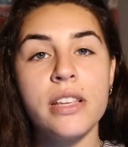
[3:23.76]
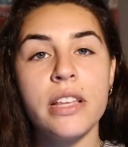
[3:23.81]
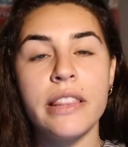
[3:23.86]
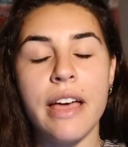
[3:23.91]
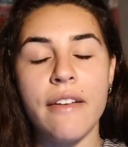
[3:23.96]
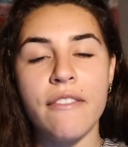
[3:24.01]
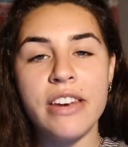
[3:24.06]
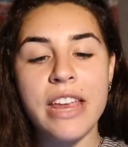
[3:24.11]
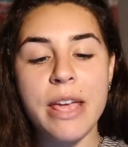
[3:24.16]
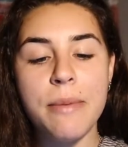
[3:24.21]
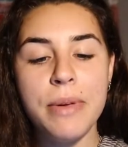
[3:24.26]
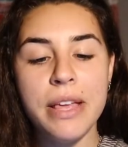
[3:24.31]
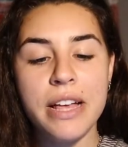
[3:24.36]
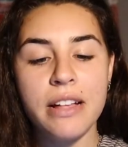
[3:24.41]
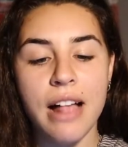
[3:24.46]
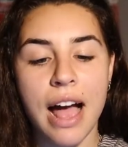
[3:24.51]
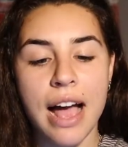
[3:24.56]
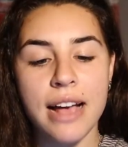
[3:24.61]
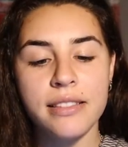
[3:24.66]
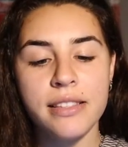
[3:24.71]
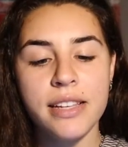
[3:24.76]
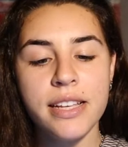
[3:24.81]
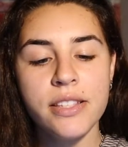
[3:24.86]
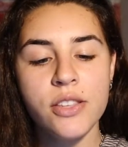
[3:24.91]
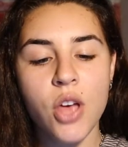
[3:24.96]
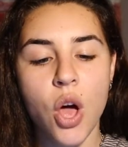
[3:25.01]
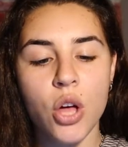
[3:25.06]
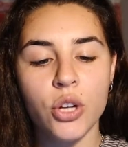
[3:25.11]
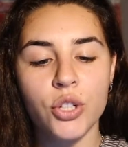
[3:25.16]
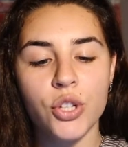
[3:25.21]
11 AP
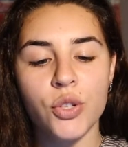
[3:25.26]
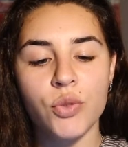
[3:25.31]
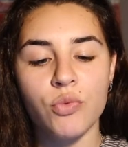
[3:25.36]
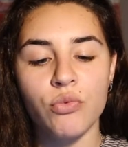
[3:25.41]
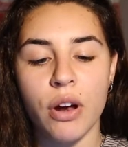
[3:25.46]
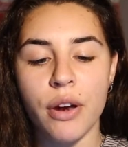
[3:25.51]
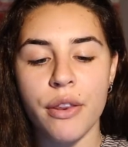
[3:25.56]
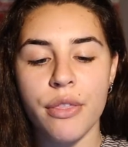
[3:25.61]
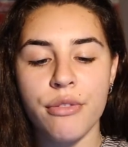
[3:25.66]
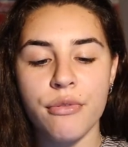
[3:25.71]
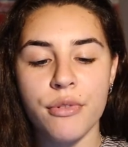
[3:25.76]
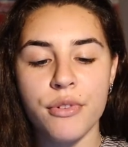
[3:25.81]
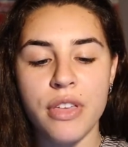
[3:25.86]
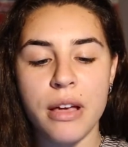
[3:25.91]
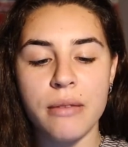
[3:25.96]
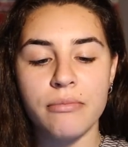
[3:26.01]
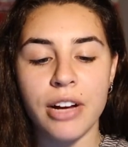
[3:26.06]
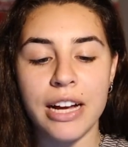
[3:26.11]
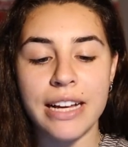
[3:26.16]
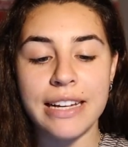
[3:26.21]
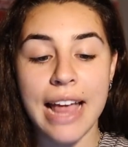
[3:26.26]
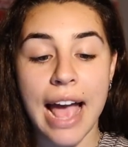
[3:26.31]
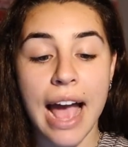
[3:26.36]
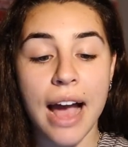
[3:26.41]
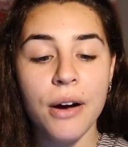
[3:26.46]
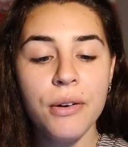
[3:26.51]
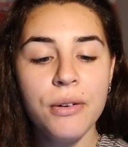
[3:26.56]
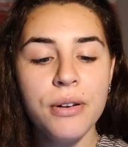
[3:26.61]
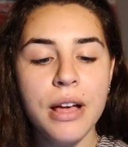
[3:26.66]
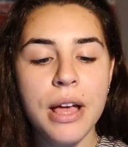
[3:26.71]
classes, I'll just run through them right
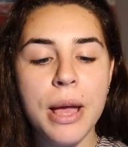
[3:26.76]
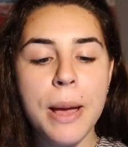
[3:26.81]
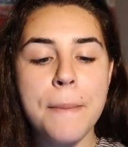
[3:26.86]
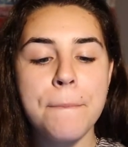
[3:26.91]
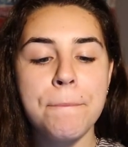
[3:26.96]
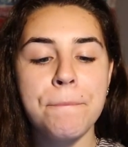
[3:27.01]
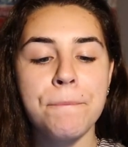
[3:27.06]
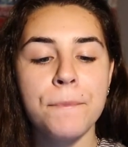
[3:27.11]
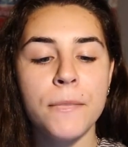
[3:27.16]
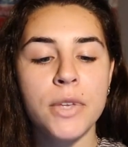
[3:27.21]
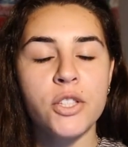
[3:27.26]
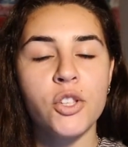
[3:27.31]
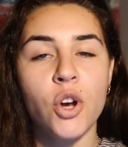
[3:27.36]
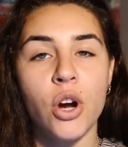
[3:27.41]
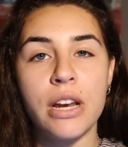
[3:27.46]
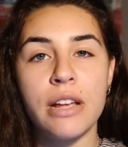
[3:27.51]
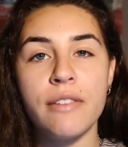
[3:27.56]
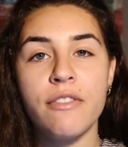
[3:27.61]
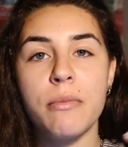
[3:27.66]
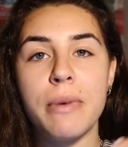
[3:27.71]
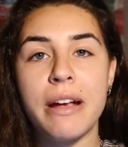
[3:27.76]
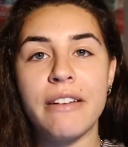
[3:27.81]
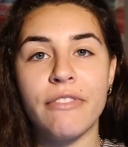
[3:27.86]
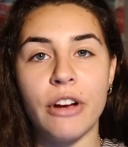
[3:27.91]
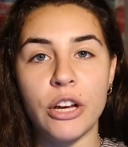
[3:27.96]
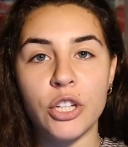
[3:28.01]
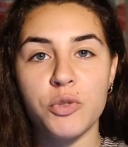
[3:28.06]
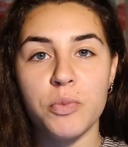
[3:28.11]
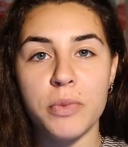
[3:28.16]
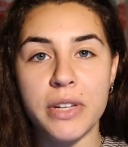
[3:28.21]
now, starting from my
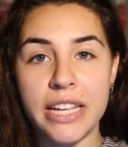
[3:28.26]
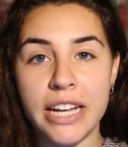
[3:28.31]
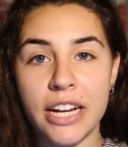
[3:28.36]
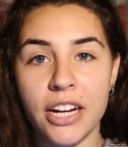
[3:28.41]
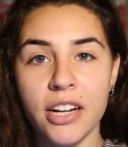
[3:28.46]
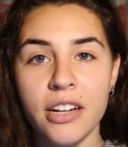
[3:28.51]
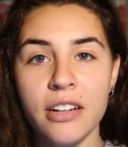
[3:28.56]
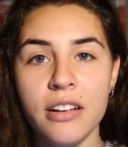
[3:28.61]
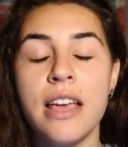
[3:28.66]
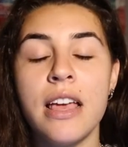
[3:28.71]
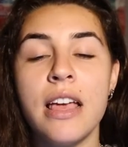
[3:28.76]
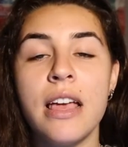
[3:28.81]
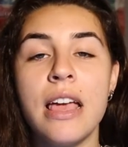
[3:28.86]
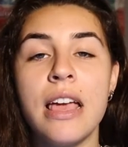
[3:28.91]
freshman year.